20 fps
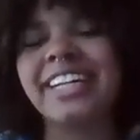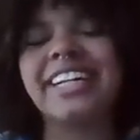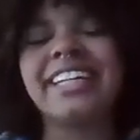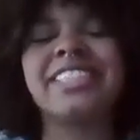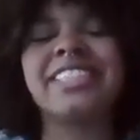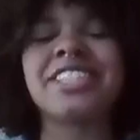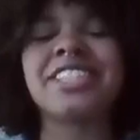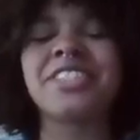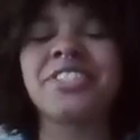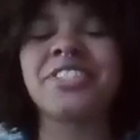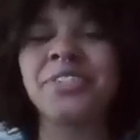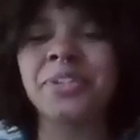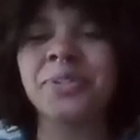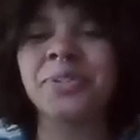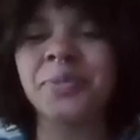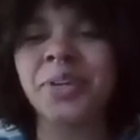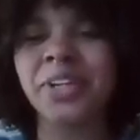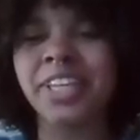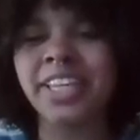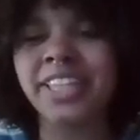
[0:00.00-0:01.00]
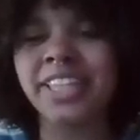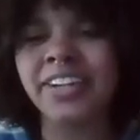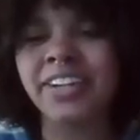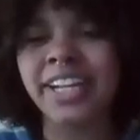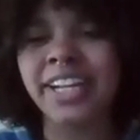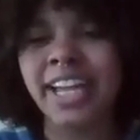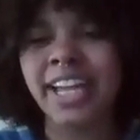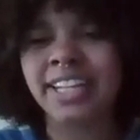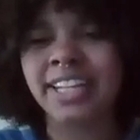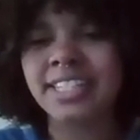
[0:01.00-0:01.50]
Just started working there
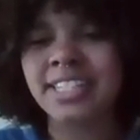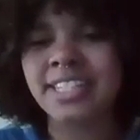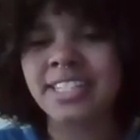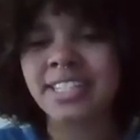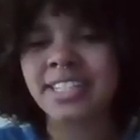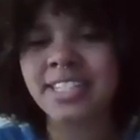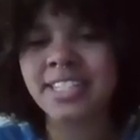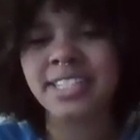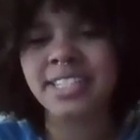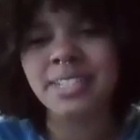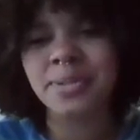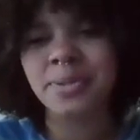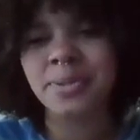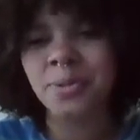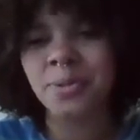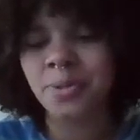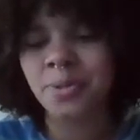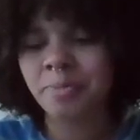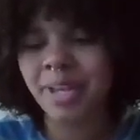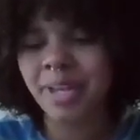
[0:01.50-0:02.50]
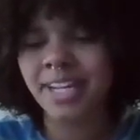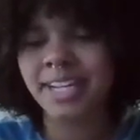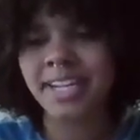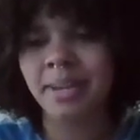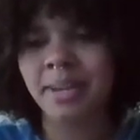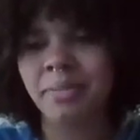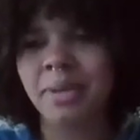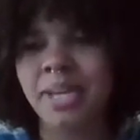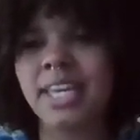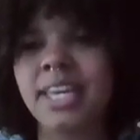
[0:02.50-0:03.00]
again since this whole
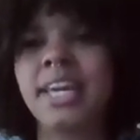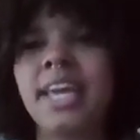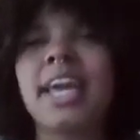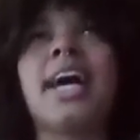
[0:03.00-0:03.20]
pandemic.